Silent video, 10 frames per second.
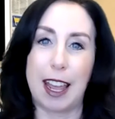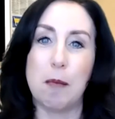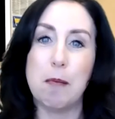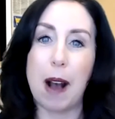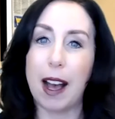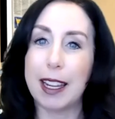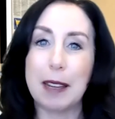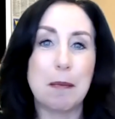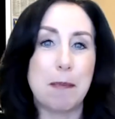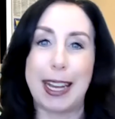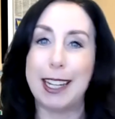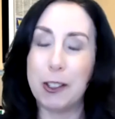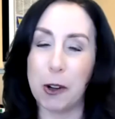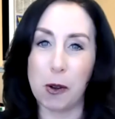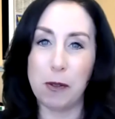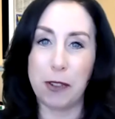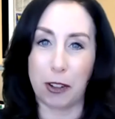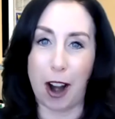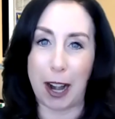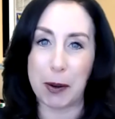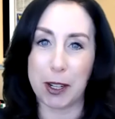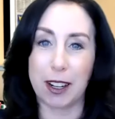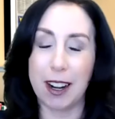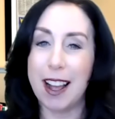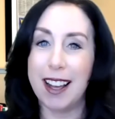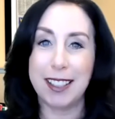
And my main goal for our